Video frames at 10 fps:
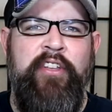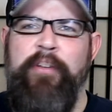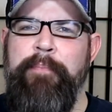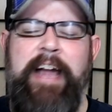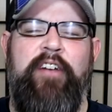
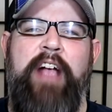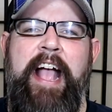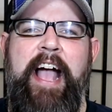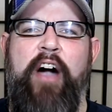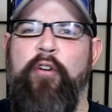No matter
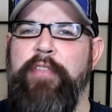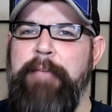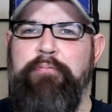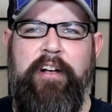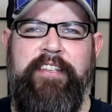how
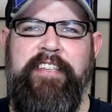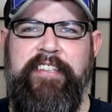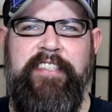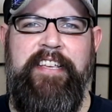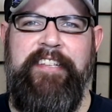they
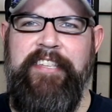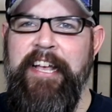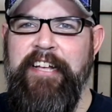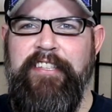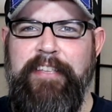process this,
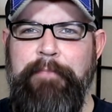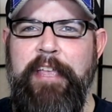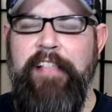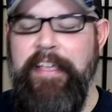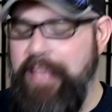
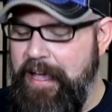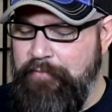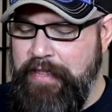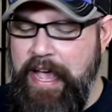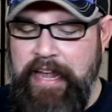something like that
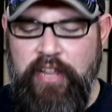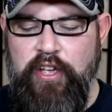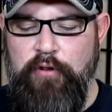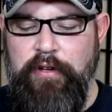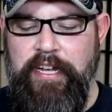with the added
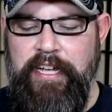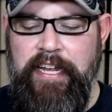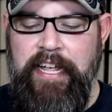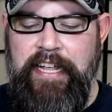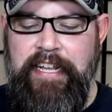
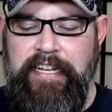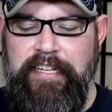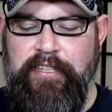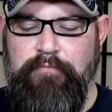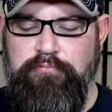coconut
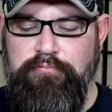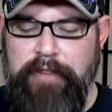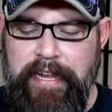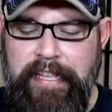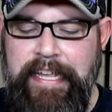is
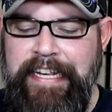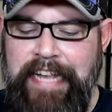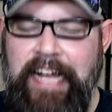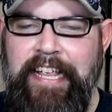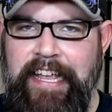really
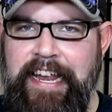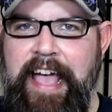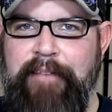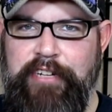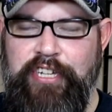not going to
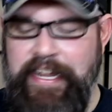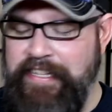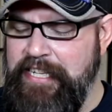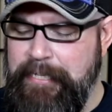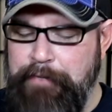have a
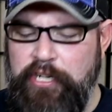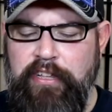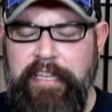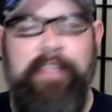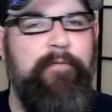chance,
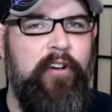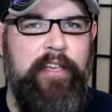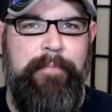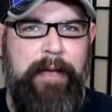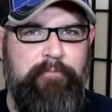especially in the
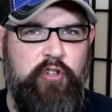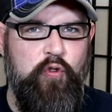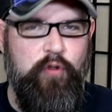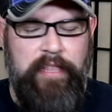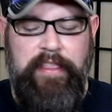volume I'm
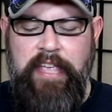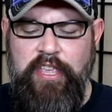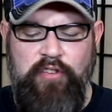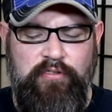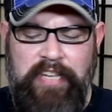sure that they
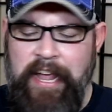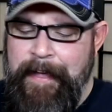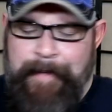used,